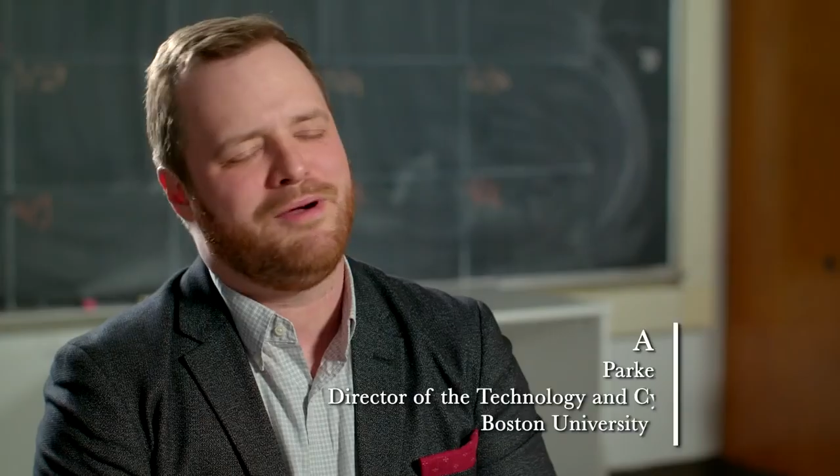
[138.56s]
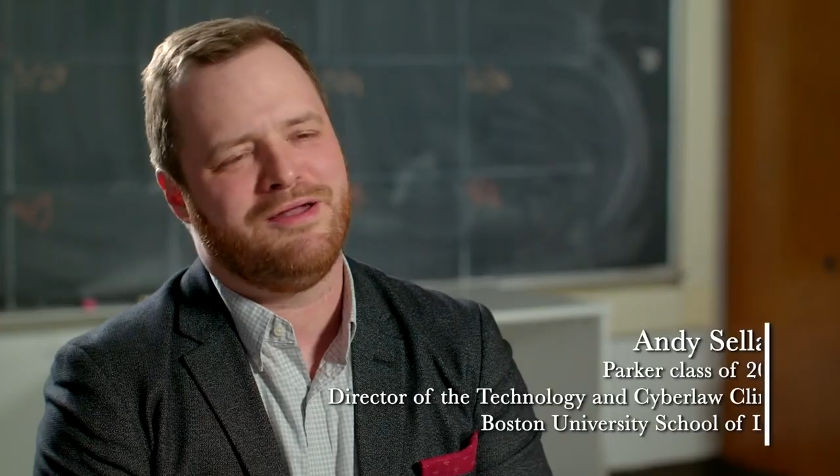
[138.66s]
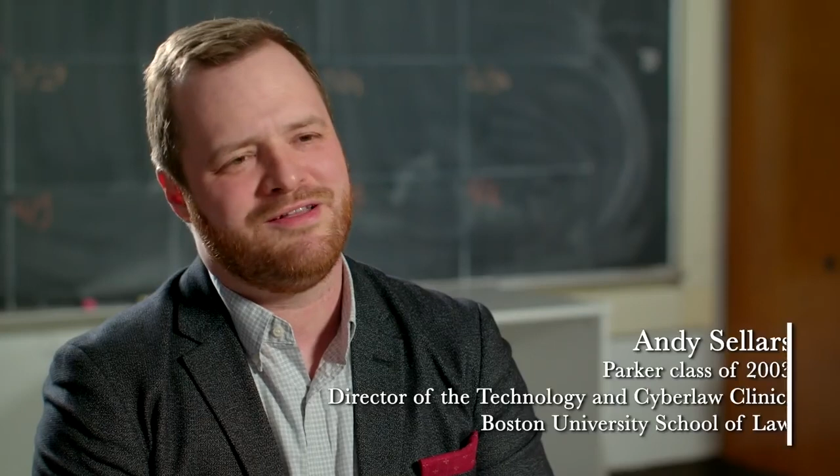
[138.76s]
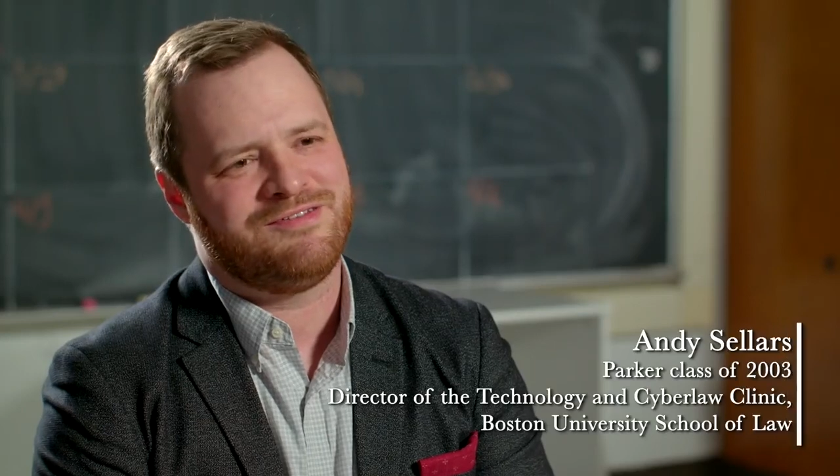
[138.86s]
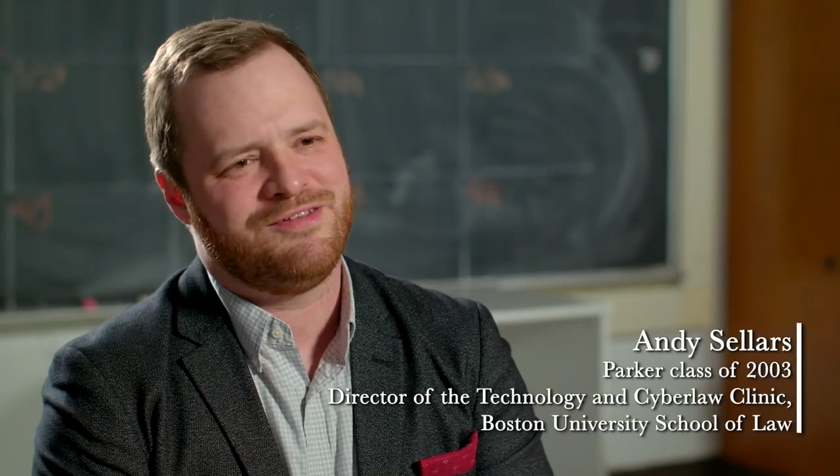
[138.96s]

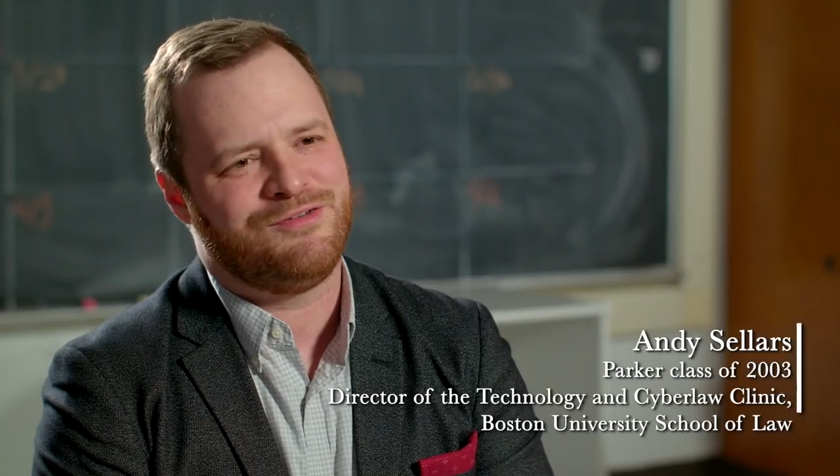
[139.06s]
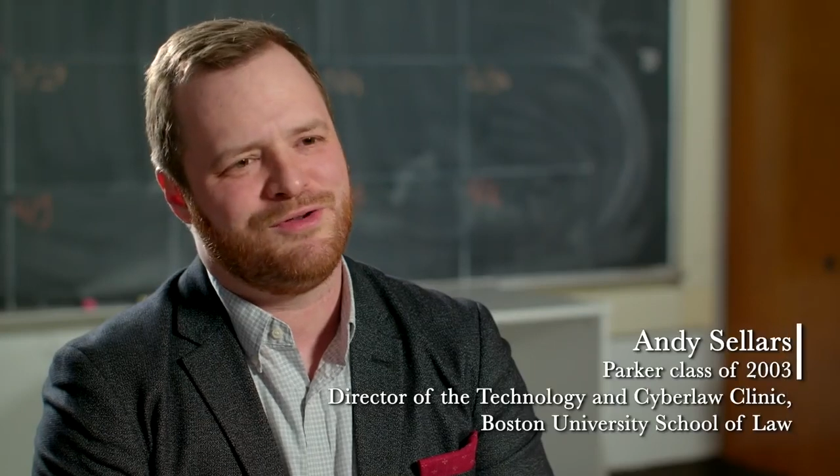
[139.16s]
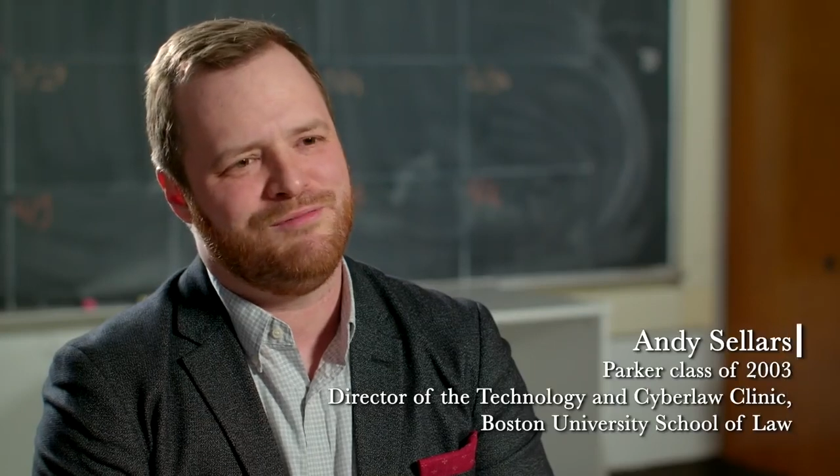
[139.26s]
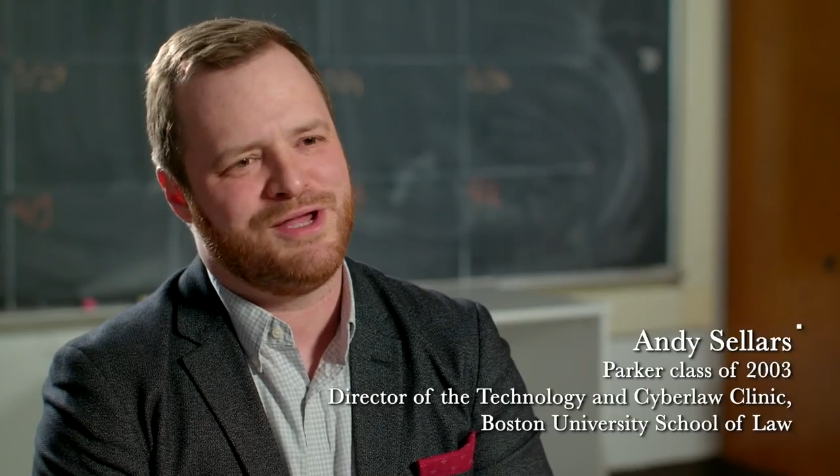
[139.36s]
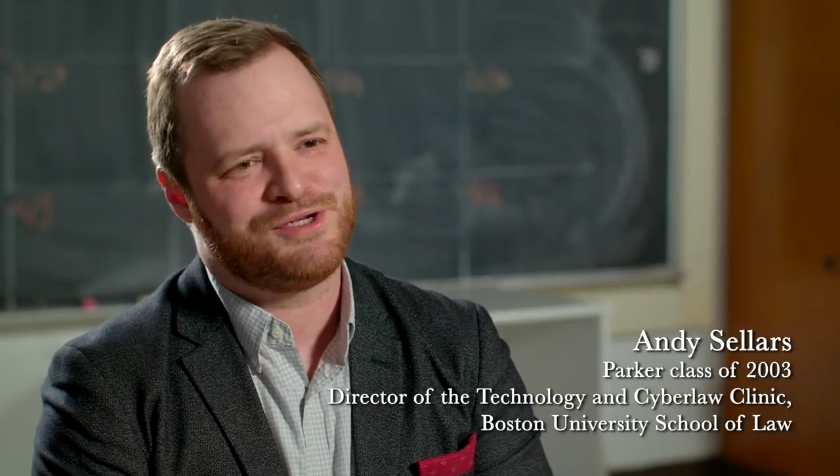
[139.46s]
upon us to
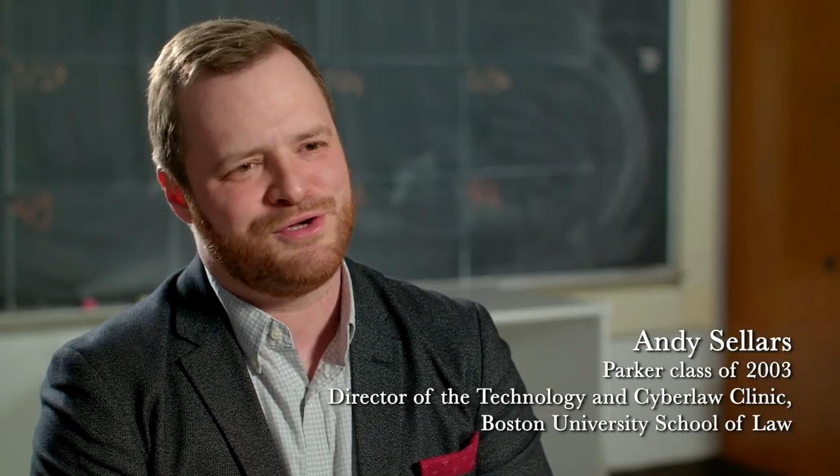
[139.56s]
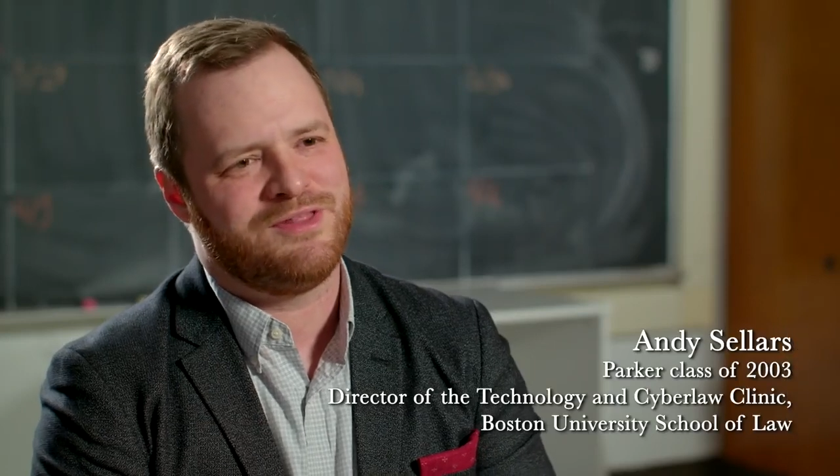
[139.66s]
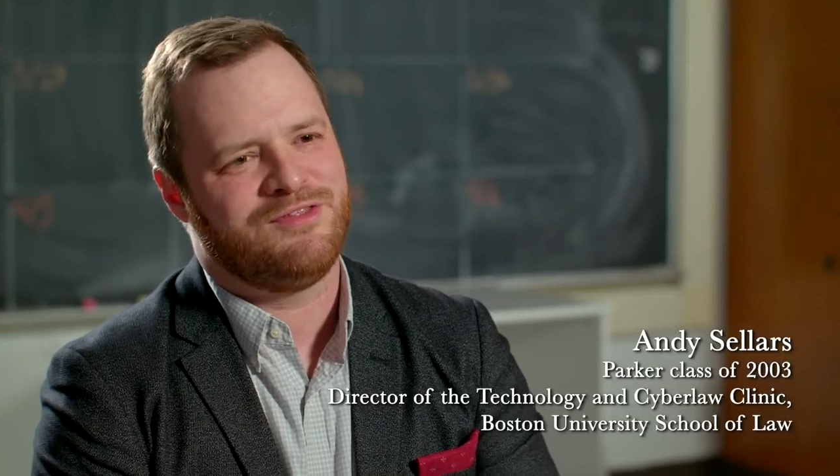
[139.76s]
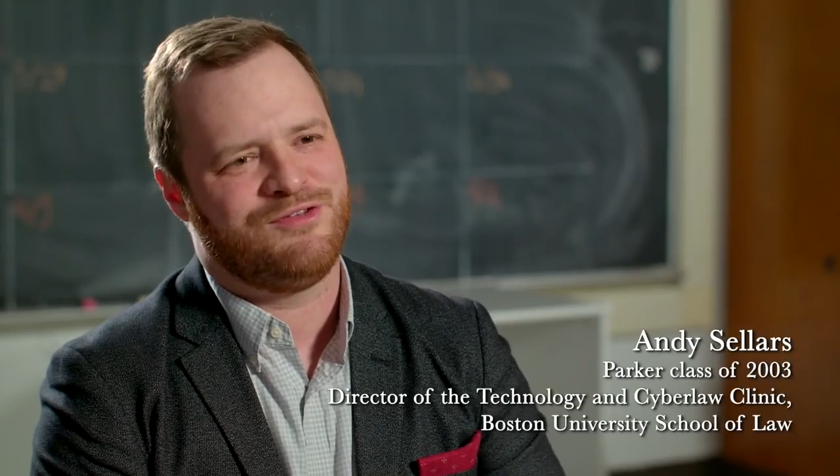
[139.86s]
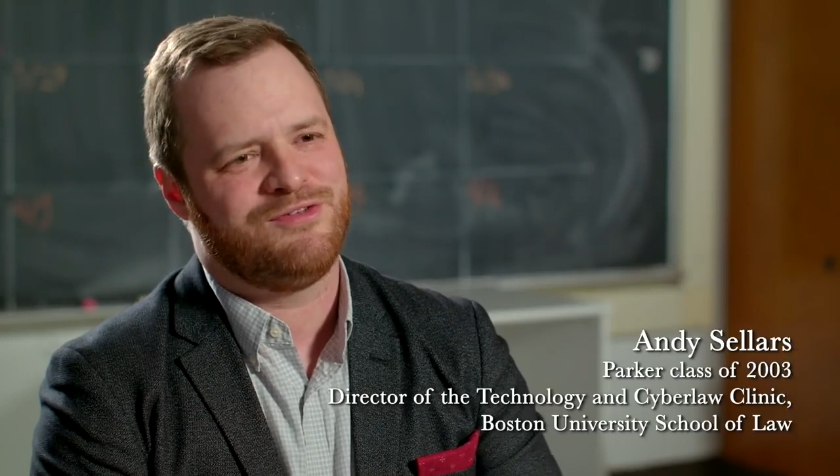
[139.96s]
sort of make
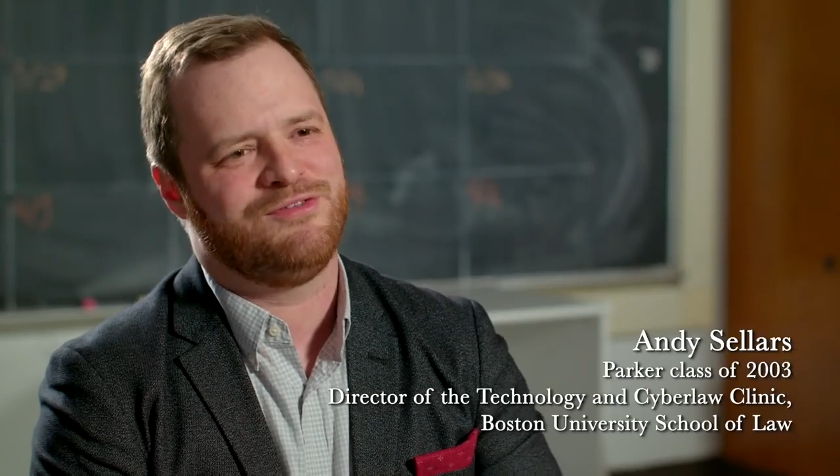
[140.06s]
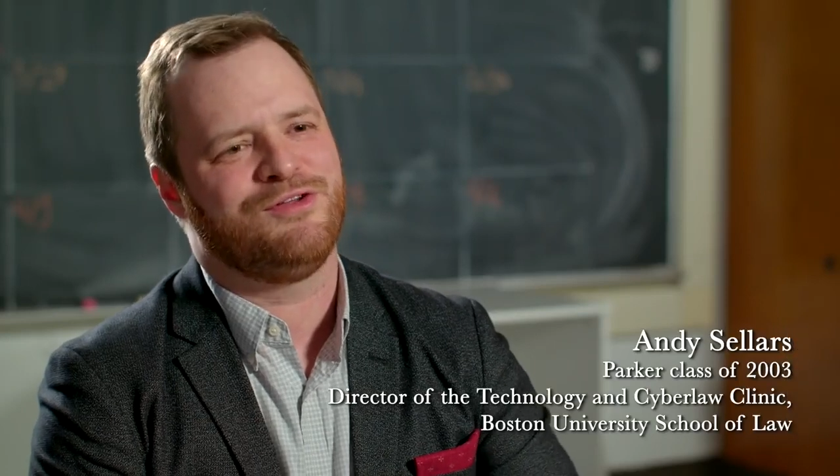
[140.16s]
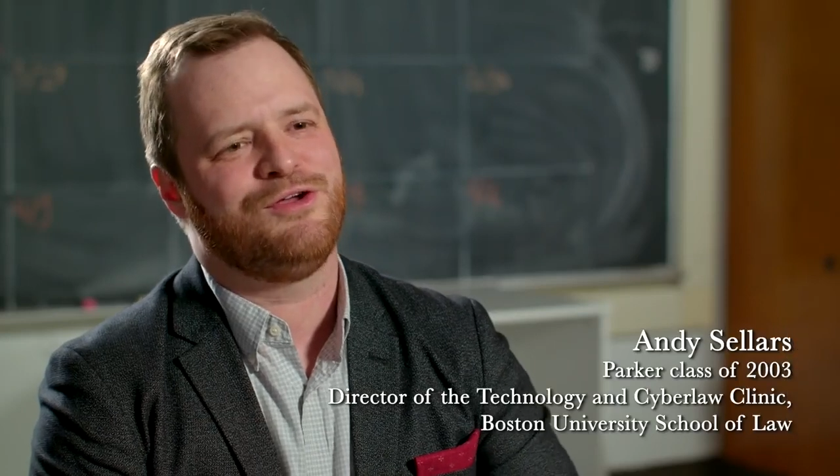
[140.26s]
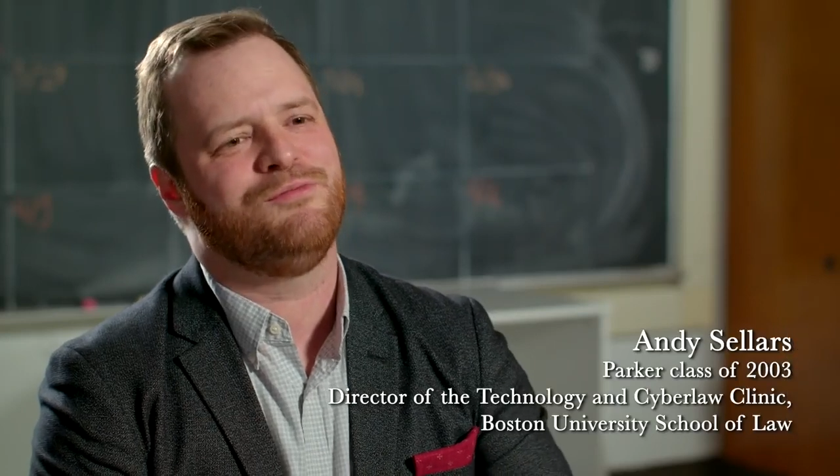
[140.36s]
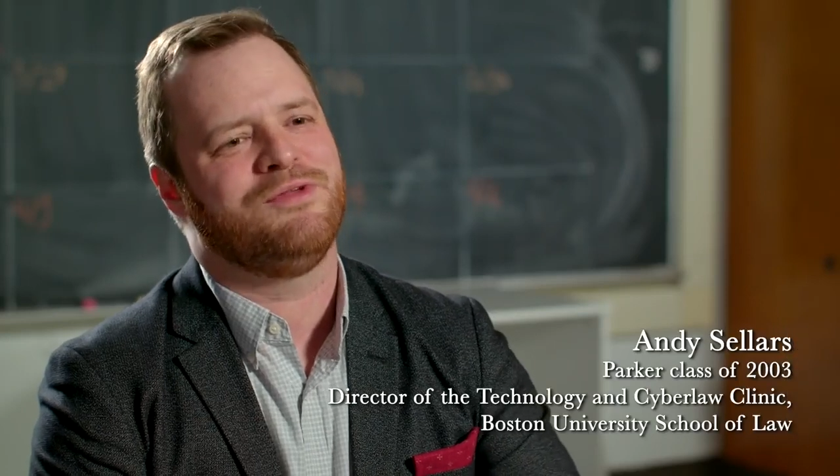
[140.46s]
sure that this
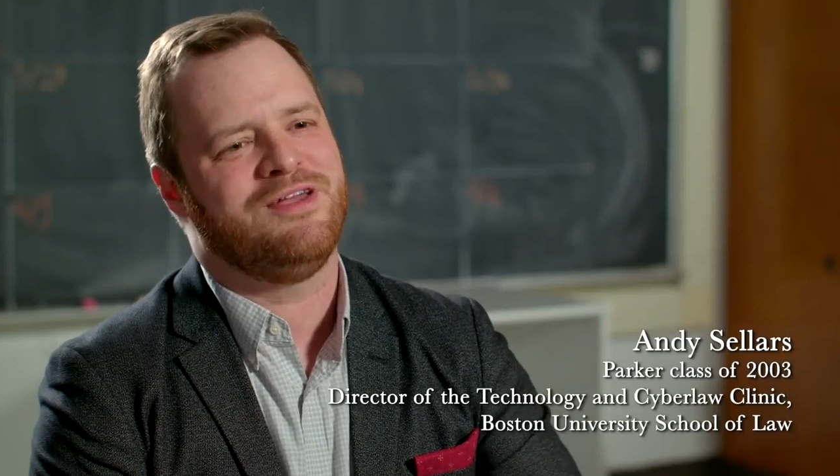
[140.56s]
is a good